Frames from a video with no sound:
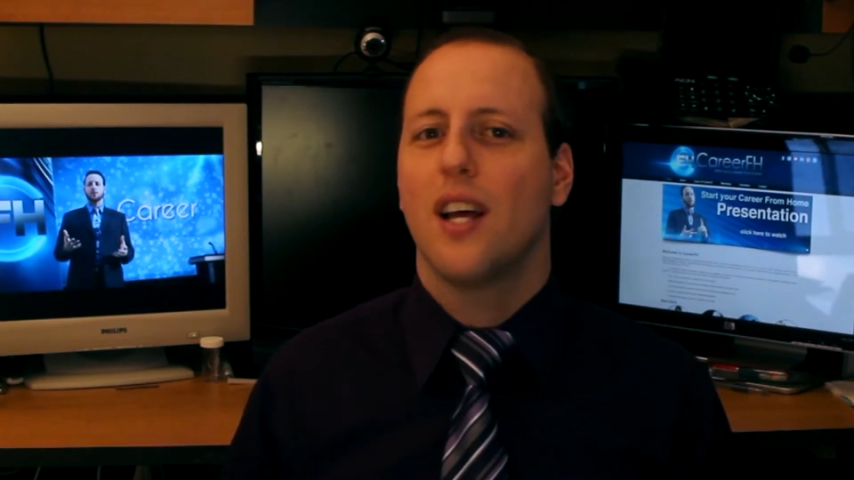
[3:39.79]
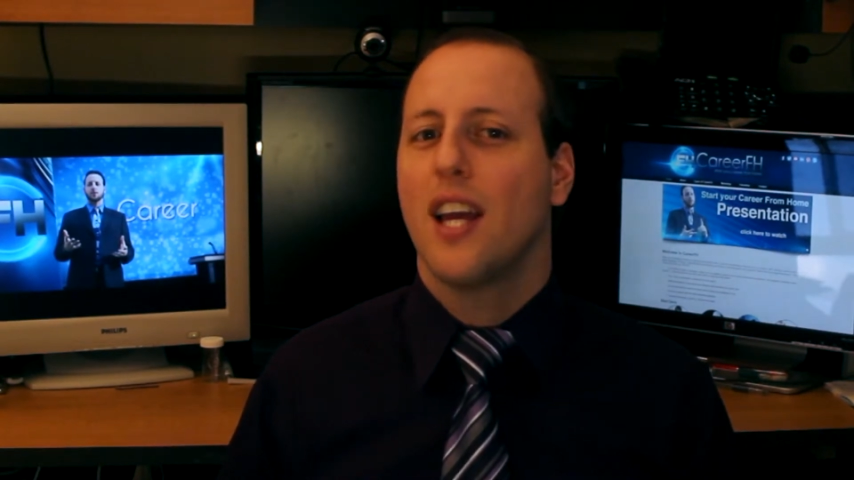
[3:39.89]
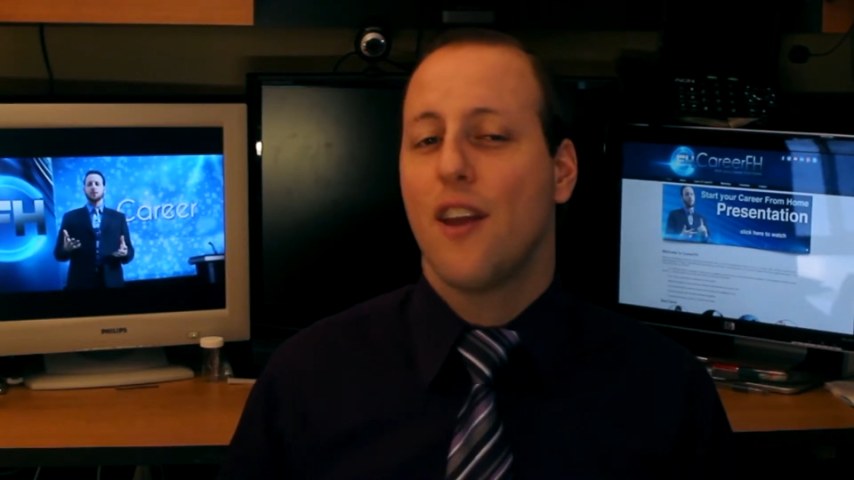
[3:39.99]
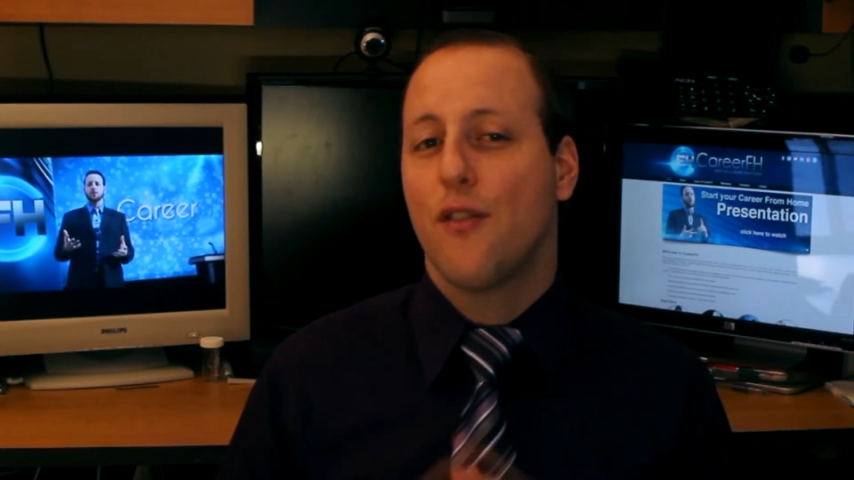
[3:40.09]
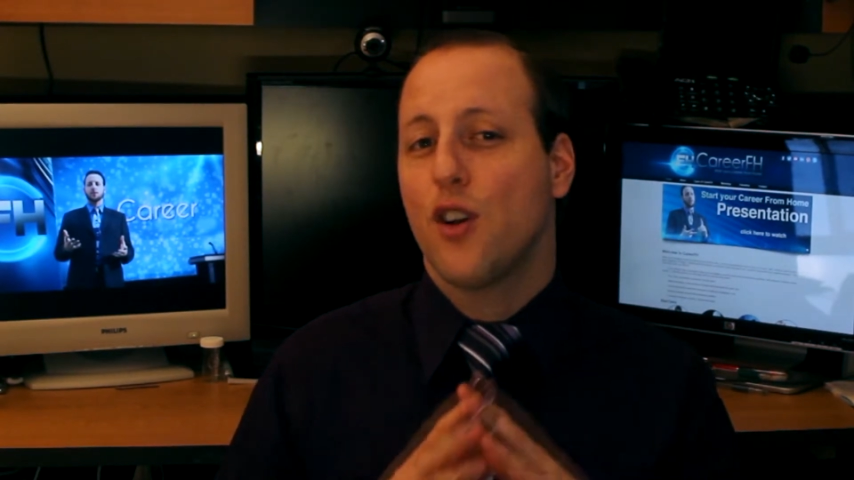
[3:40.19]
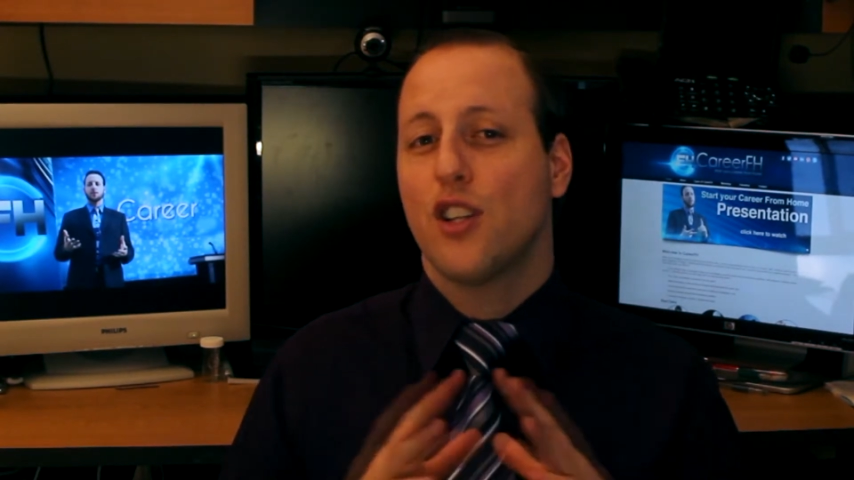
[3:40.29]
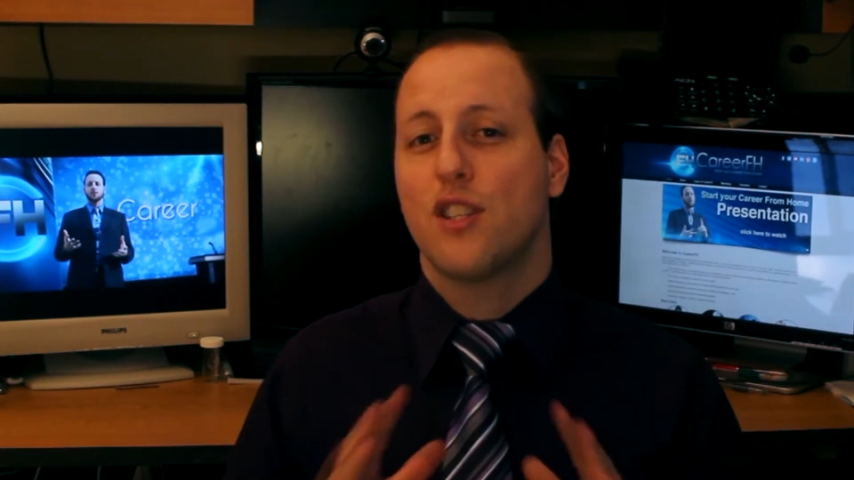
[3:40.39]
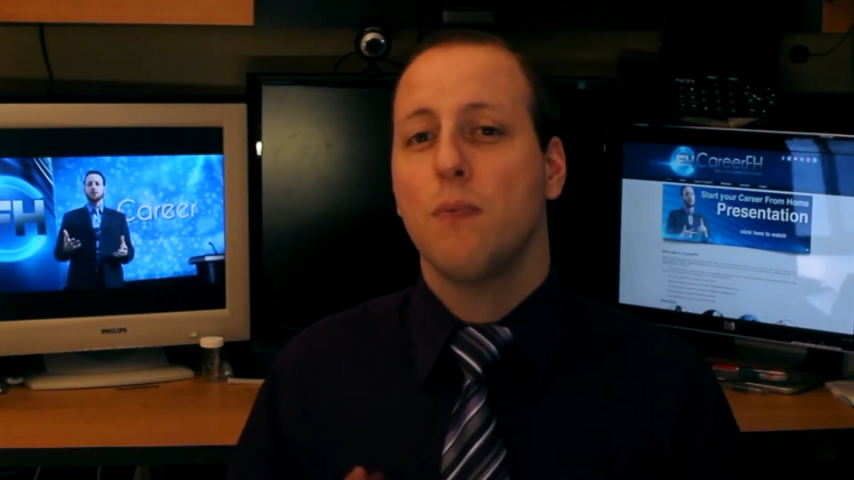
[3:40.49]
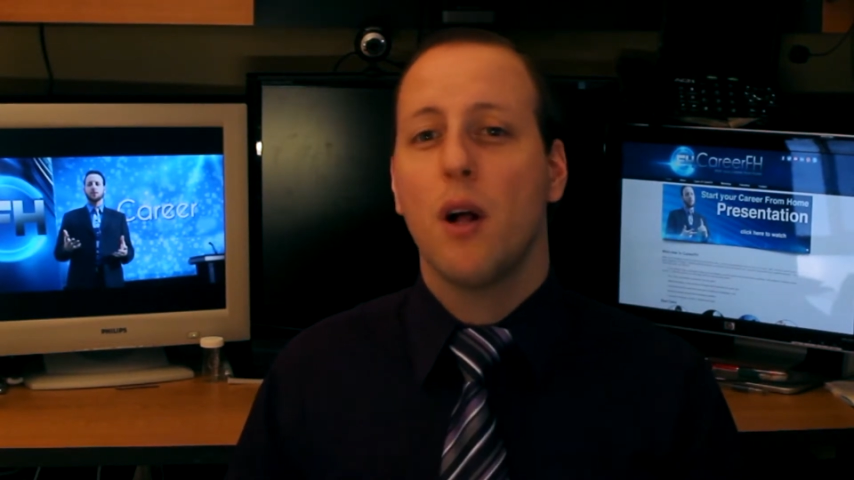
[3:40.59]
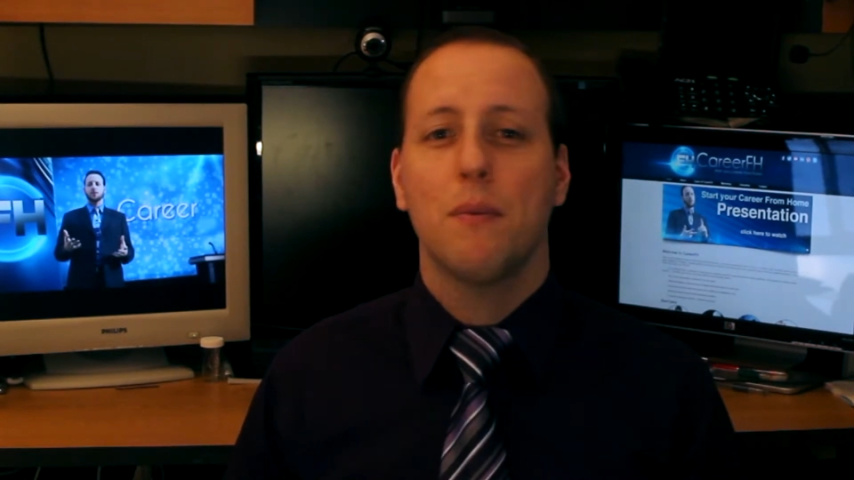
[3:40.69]
If you're a
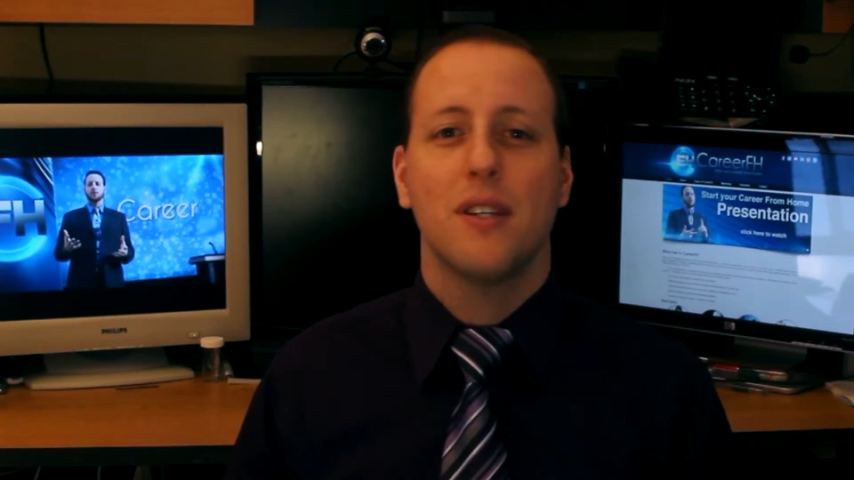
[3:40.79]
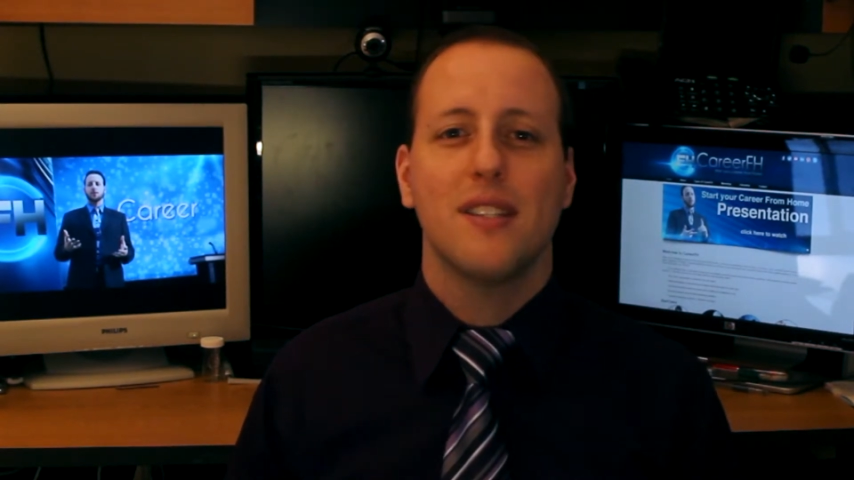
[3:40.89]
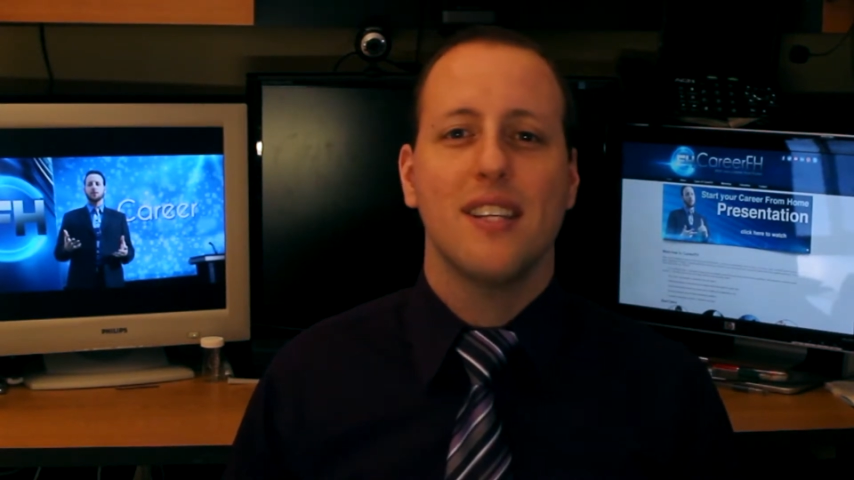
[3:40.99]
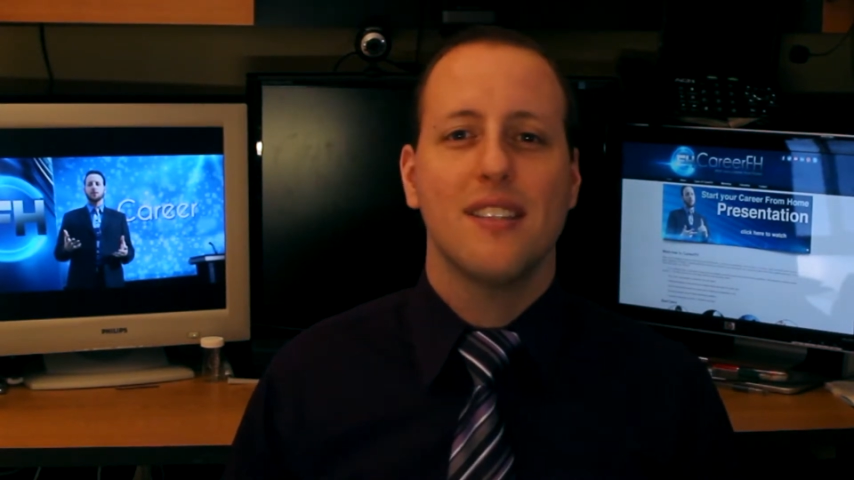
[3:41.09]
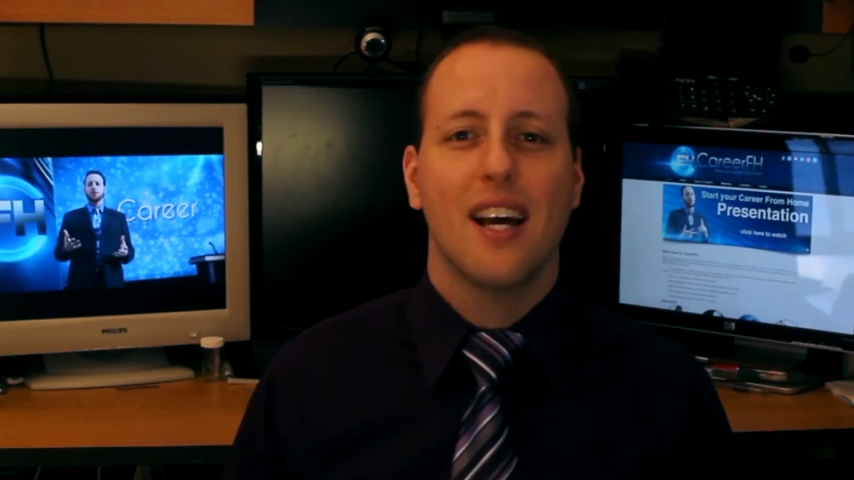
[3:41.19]
small business,